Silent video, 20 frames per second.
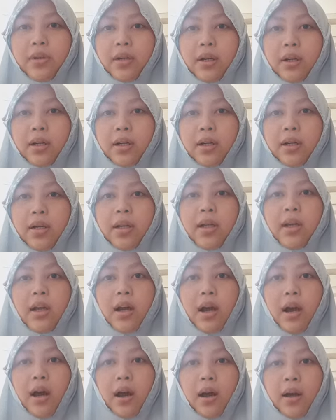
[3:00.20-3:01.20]
were,
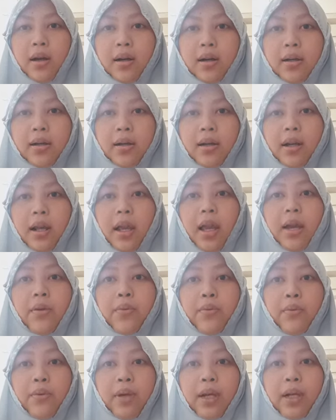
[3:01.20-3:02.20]
are,
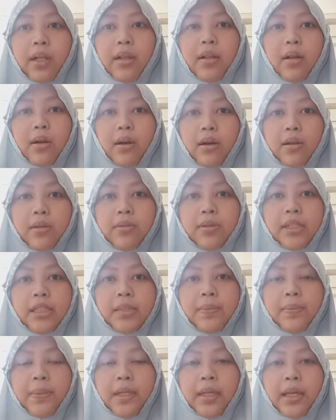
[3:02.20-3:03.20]
and will always
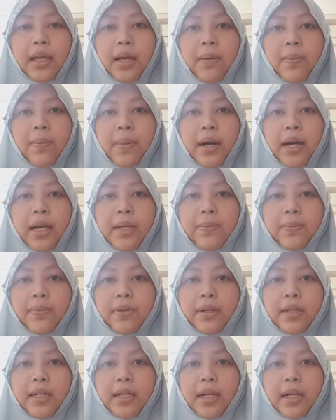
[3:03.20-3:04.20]
be a
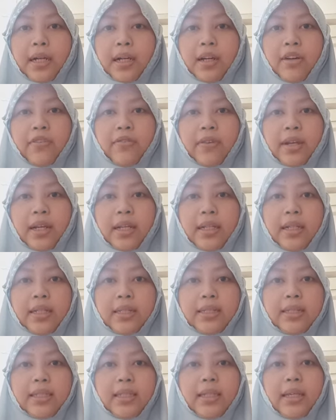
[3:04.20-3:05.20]
byproduct of
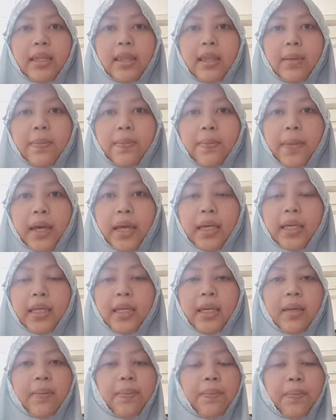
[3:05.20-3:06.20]
conducting the
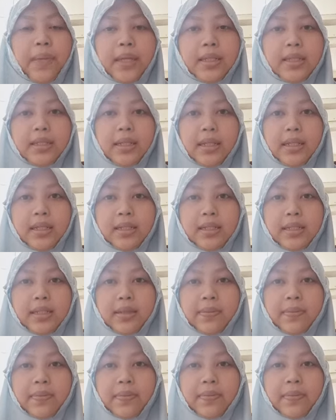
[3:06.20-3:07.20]
banking business.
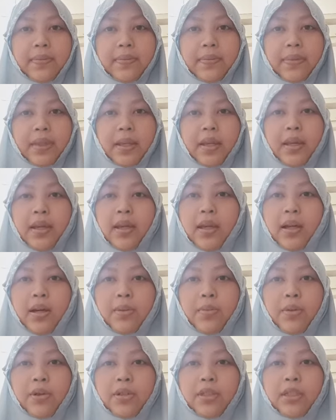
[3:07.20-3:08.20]

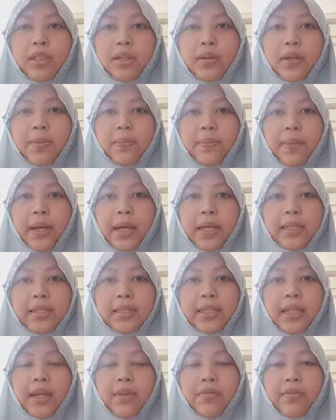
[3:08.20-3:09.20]
Modern
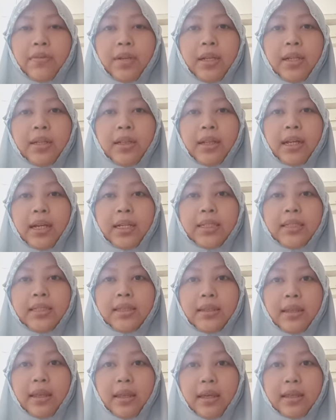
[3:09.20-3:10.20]
banks have
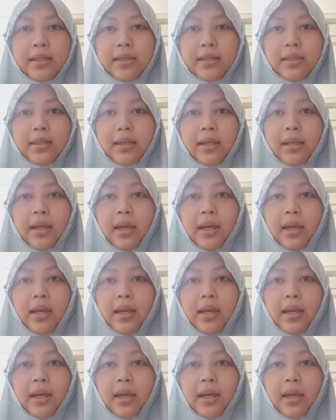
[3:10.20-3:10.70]
realized this